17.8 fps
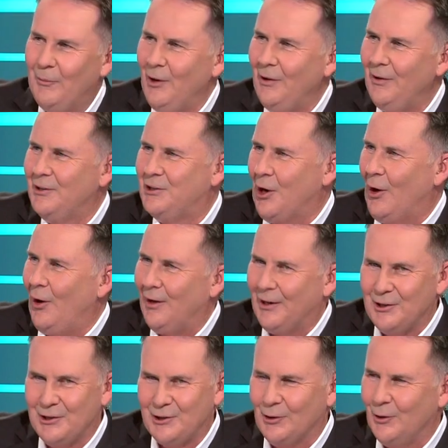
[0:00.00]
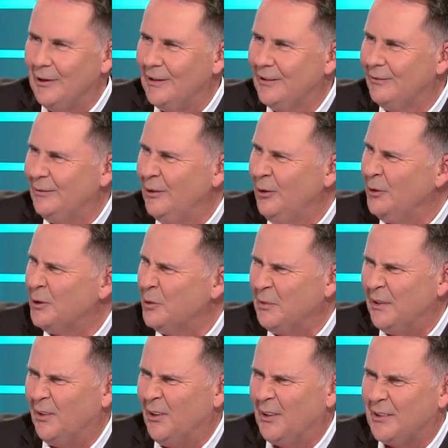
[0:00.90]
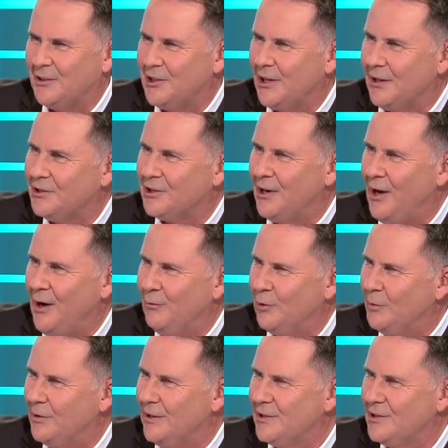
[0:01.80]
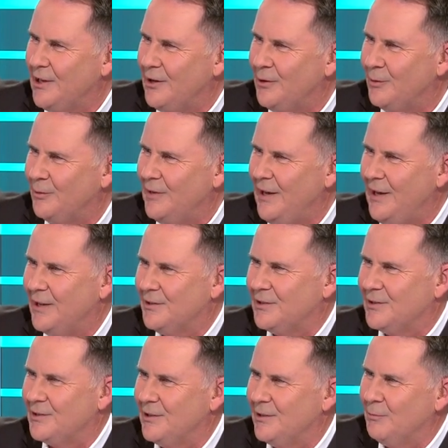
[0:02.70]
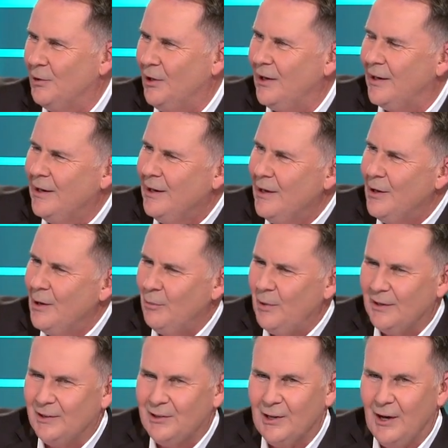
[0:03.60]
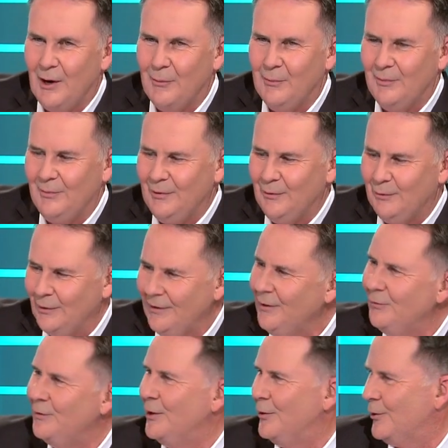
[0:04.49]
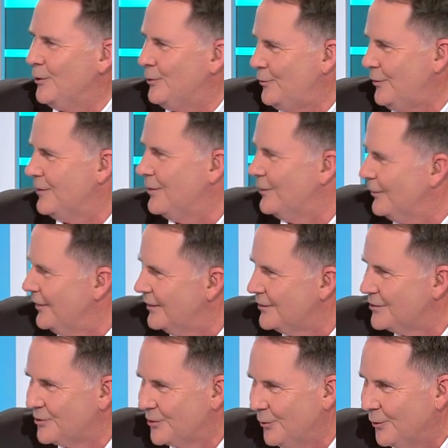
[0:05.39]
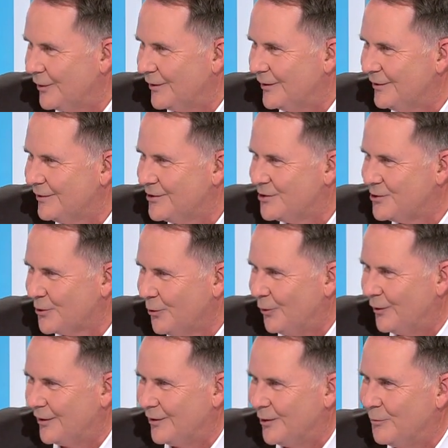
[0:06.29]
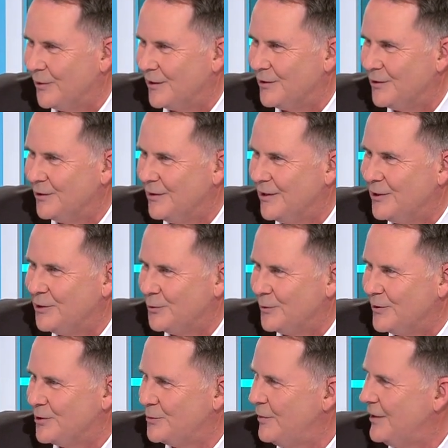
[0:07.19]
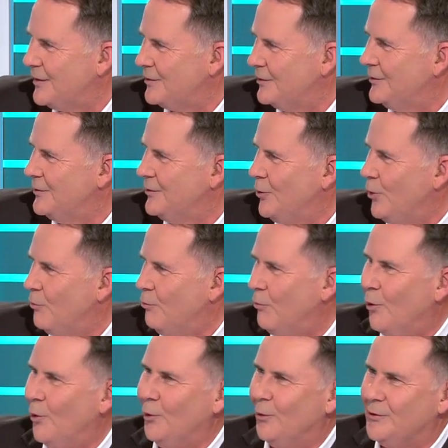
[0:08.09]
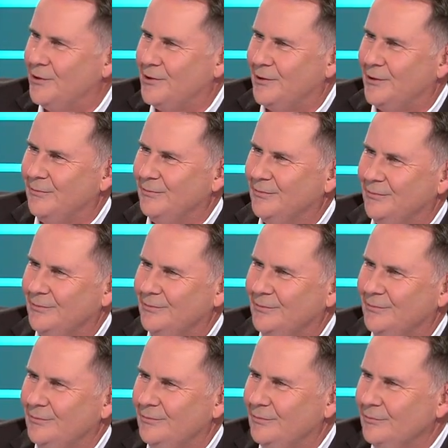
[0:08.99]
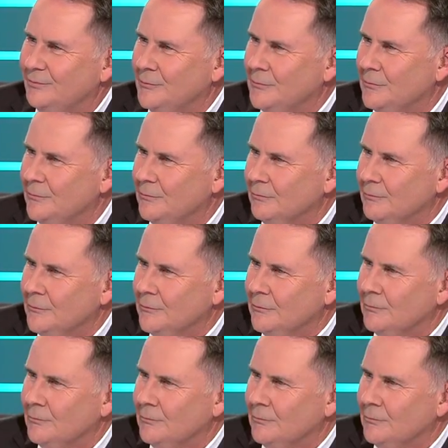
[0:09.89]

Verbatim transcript: I'm not entirely sure. It looked a bit like the Junction Oval, but there's no houses nearby. But um, if you live near a cricket ground, surely, surely, I mean, you'd need to expect a, the odd ball or two. Don't stick with the cricket.